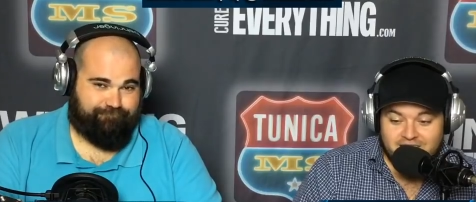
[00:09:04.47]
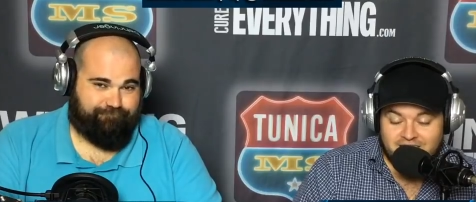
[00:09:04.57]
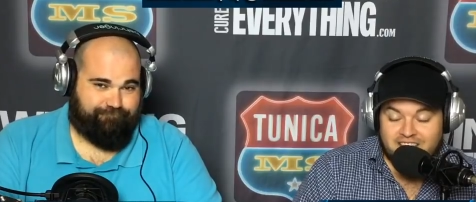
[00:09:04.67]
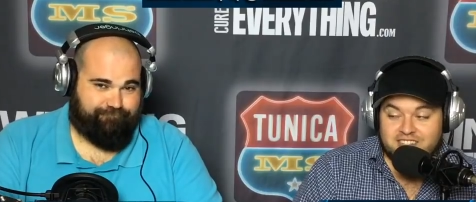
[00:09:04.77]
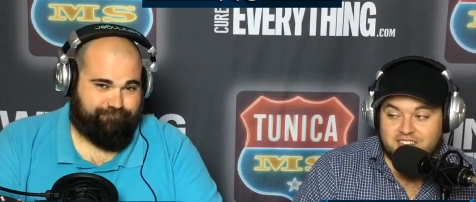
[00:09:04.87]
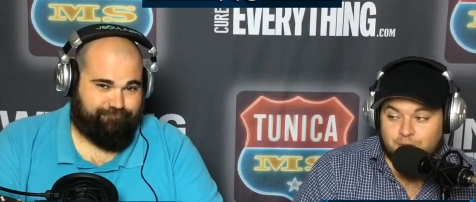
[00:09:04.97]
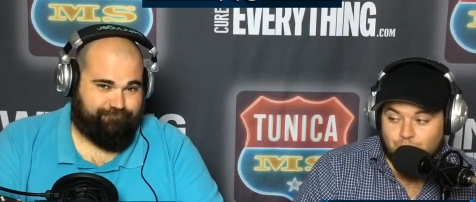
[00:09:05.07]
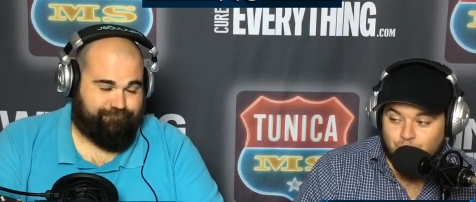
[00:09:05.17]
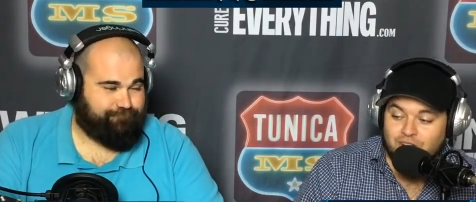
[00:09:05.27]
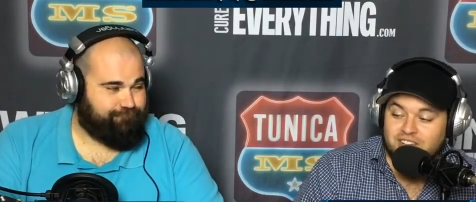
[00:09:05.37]
Speaker 1: That is a
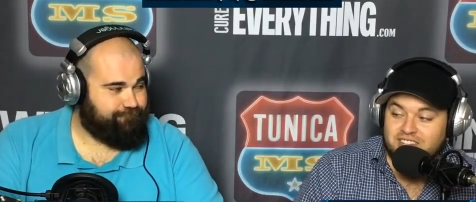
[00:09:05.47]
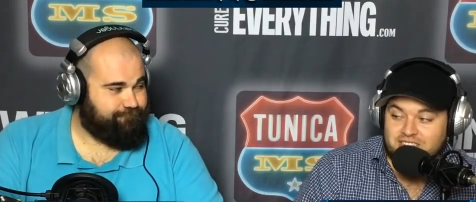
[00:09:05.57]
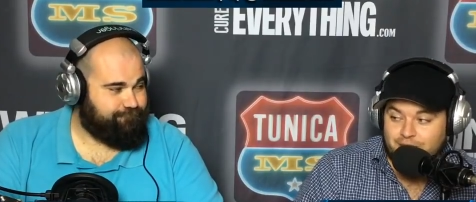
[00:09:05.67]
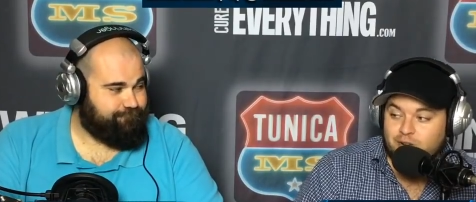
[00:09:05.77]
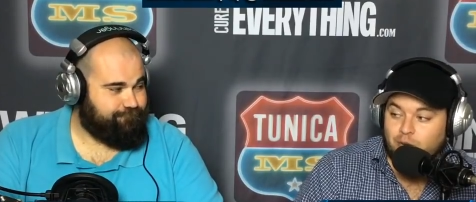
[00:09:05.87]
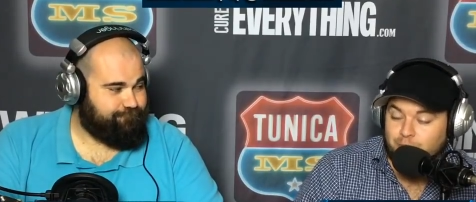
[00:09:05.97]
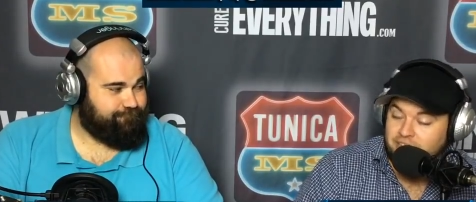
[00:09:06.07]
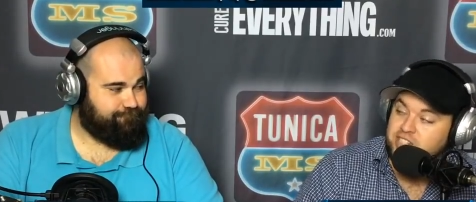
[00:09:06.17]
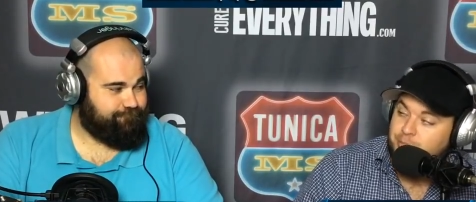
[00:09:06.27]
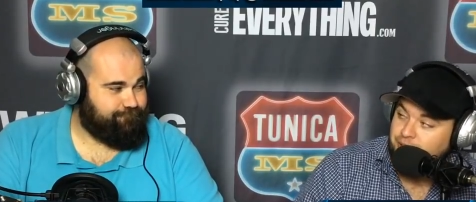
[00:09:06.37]
really difficult
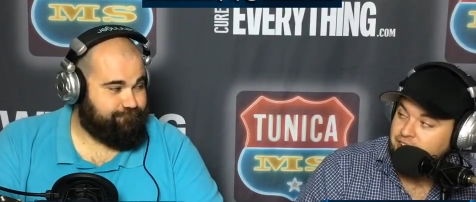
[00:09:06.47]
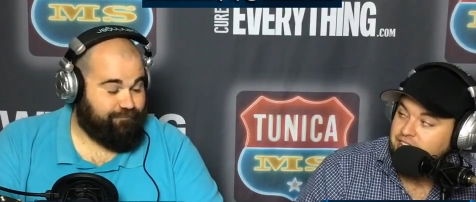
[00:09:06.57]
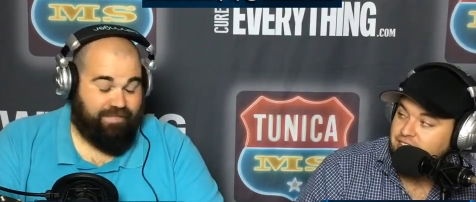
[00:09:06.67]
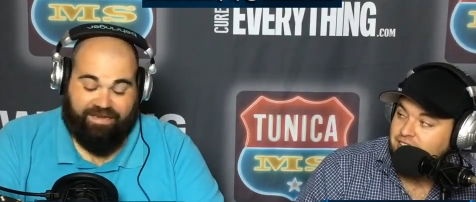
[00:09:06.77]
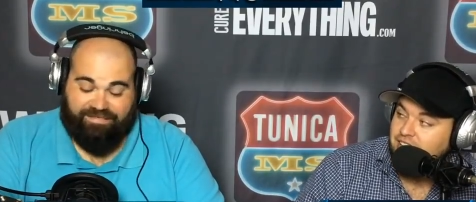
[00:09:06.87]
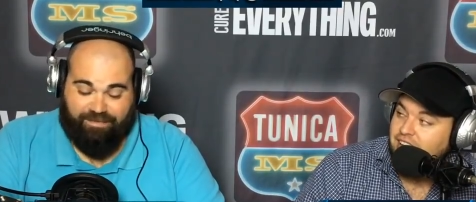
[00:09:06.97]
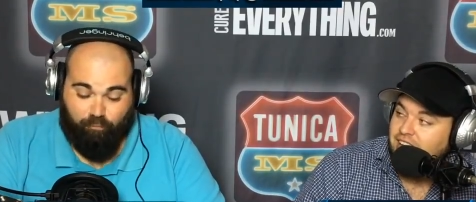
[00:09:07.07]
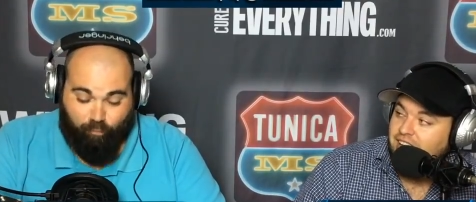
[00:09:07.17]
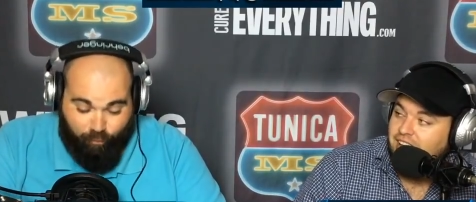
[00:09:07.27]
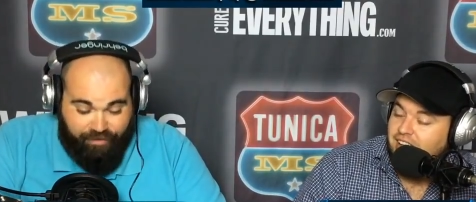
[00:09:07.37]
place to play.
Speaker 2: That is
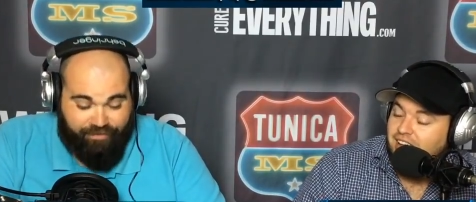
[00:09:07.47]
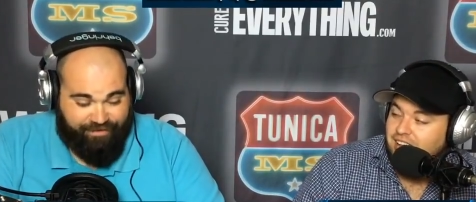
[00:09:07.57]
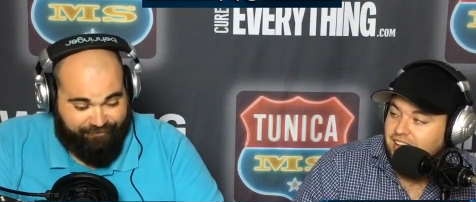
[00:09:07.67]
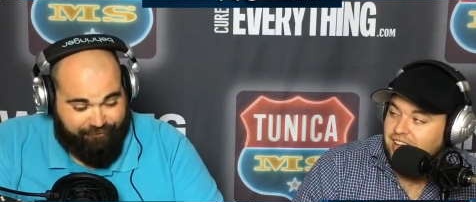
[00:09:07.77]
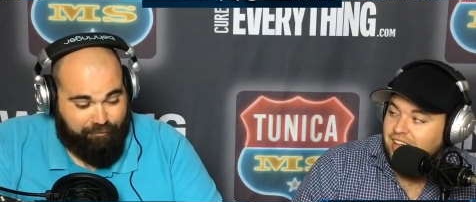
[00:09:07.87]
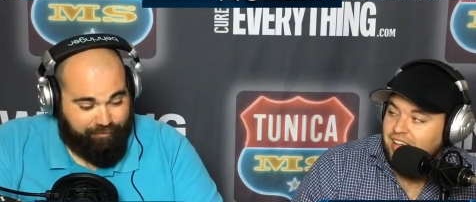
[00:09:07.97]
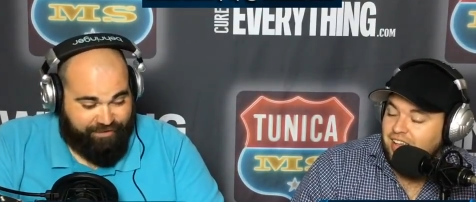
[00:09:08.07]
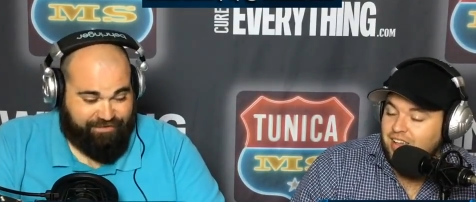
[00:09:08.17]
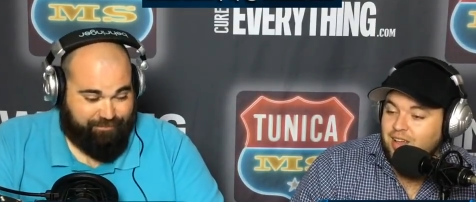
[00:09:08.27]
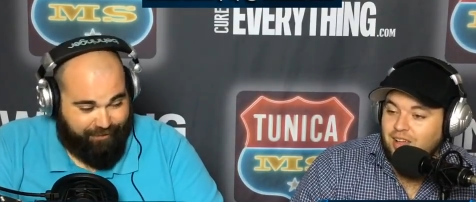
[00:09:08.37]
a really difficult
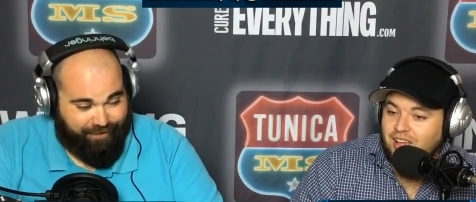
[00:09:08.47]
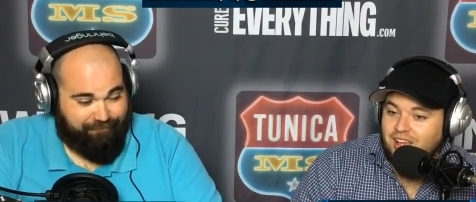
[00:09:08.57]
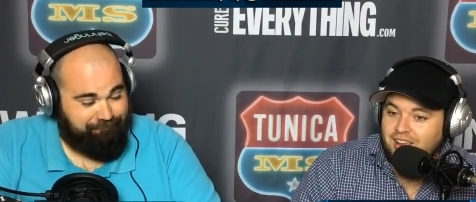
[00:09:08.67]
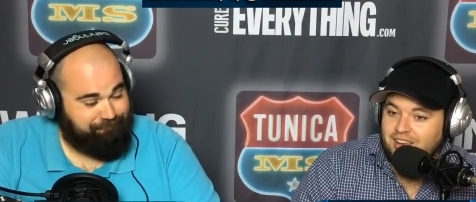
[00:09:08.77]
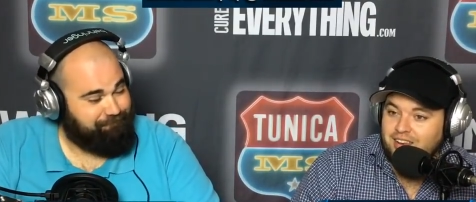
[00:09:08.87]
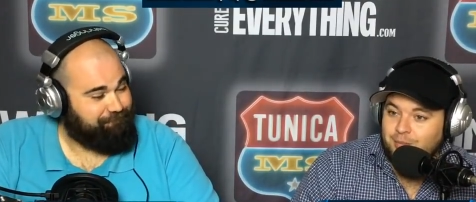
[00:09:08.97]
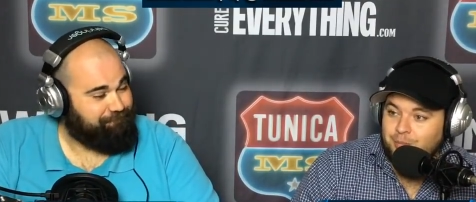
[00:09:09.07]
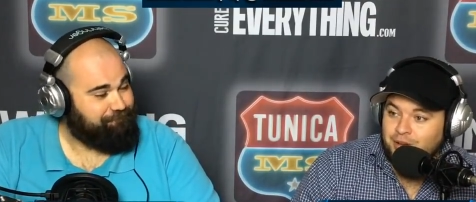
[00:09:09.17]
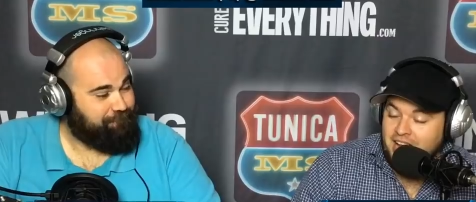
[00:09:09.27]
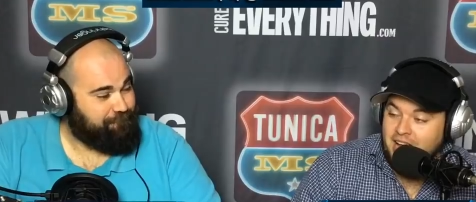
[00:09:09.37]
place to play.
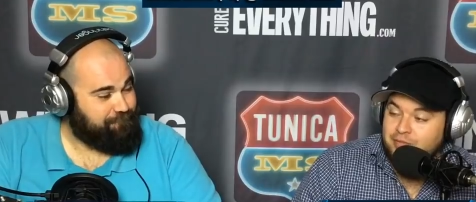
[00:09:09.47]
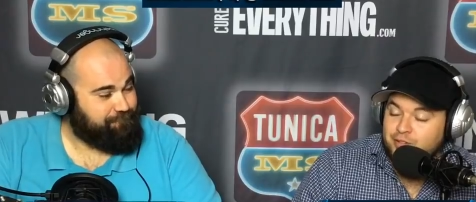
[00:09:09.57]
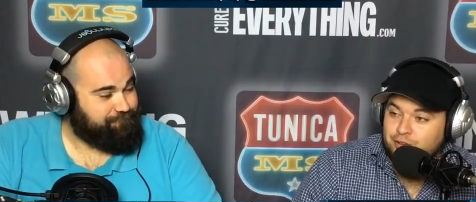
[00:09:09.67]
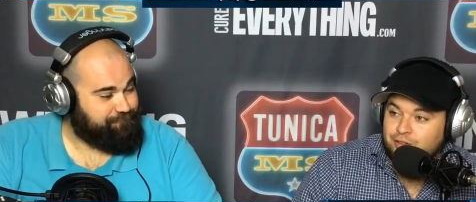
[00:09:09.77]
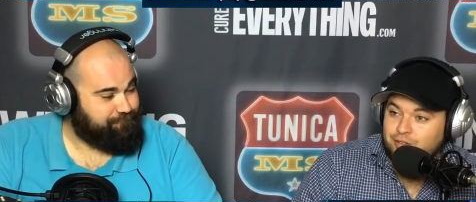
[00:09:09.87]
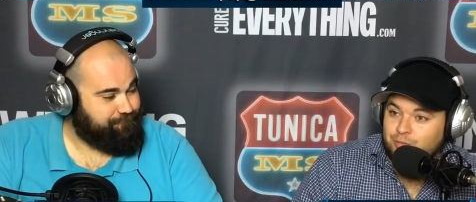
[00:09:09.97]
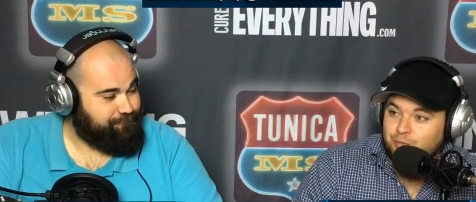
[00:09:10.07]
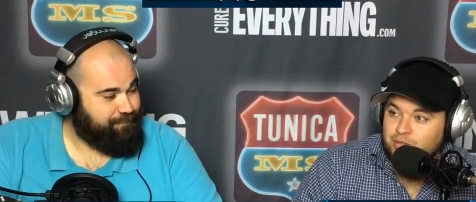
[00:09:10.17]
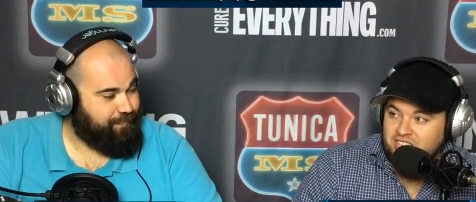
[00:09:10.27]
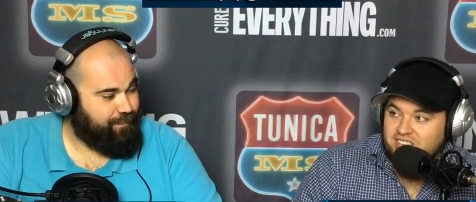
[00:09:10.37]
Speaker 1: But after
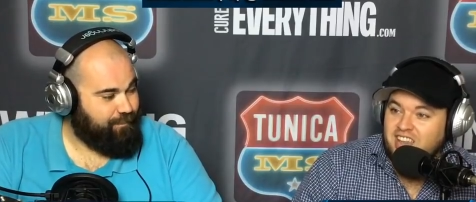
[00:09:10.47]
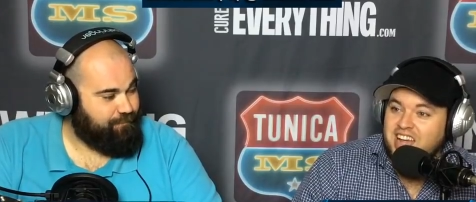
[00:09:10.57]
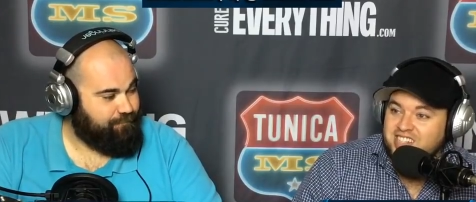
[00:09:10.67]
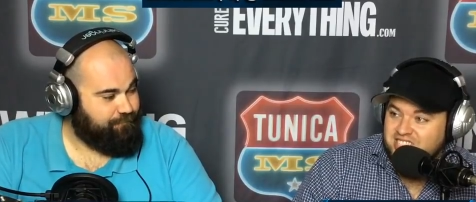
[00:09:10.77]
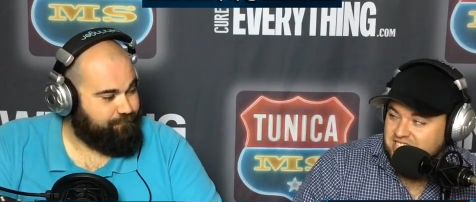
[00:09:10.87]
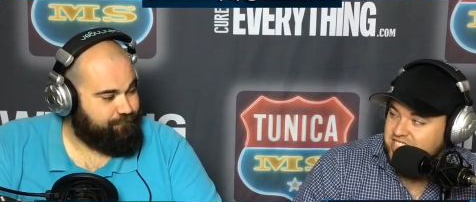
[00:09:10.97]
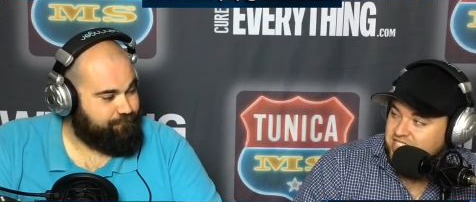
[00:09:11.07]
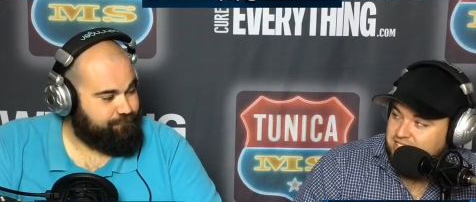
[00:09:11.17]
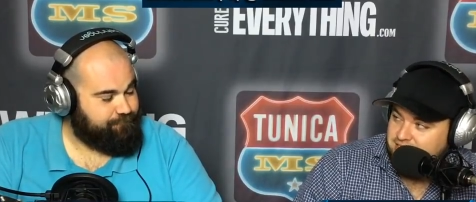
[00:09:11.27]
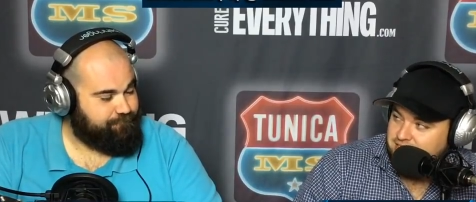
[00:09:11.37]
was it last
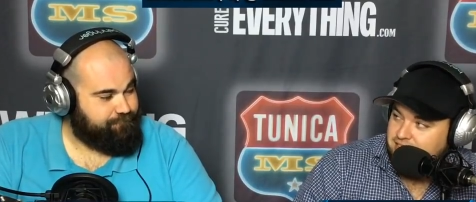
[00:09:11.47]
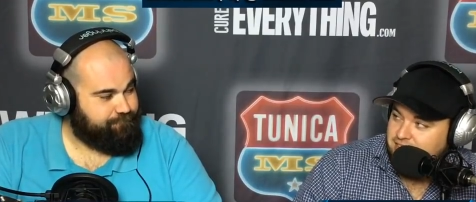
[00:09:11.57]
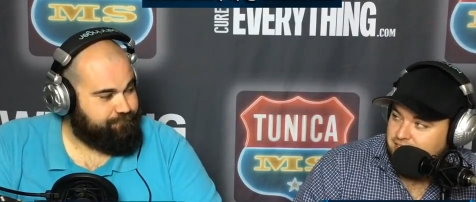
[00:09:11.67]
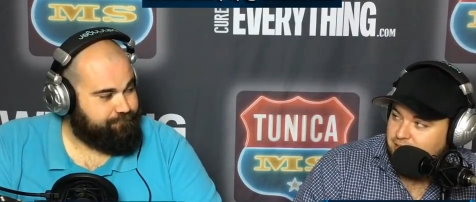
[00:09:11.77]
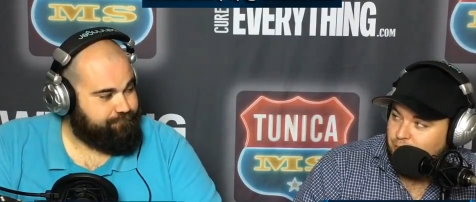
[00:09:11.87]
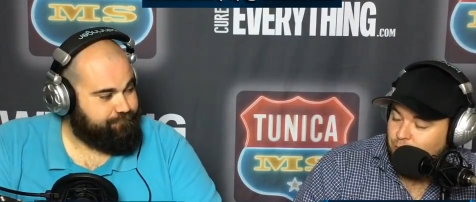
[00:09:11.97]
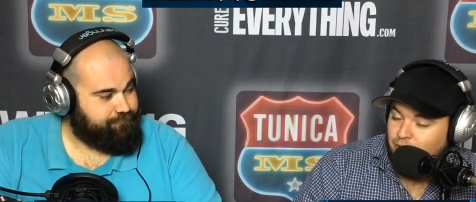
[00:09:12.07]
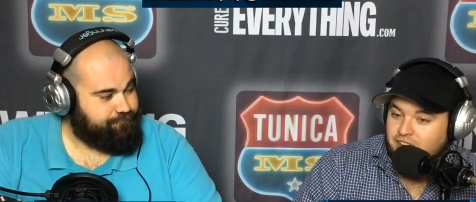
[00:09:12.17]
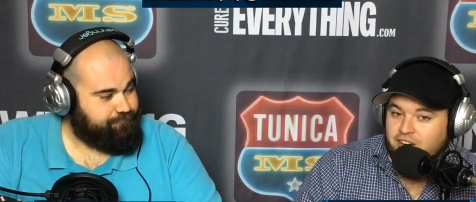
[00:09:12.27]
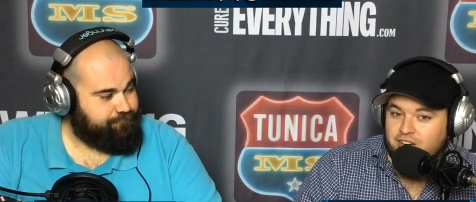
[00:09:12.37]
season
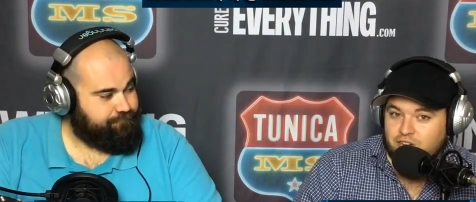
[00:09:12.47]
where